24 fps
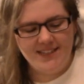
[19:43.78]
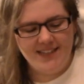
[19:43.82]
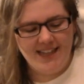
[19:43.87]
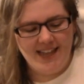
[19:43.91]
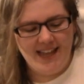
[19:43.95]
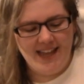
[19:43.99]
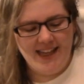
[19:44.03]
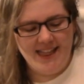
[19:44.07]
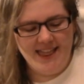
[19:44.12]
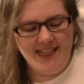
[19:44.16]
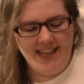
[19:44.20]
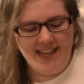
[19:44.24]

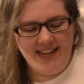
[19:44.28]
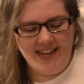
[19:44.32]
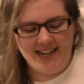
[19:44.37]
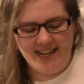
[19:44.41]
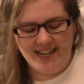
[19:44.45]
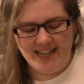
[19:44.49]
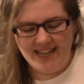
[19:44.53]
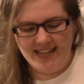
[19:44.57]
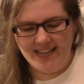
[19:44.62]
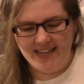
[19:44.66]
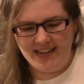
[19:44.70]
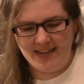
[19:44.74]
and
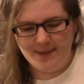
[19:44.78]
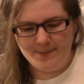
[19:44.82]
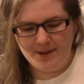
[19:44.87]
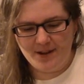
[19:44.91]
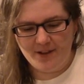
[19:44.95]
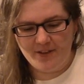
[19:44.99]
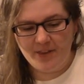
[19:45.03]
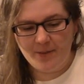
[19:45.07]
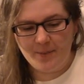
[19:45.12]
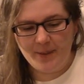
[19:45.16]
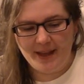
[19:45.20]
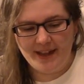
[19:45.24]
then he got me
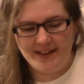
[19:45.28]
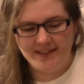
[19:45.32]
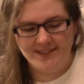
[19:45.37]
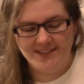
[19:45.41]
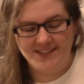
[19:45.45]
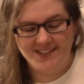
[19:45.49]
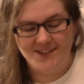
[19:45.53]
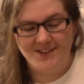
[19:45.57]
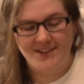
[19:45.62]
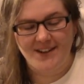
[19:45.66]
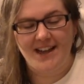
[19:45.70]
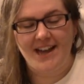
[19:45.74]
all the paints
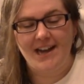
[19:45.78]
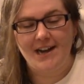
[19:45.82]
to do it.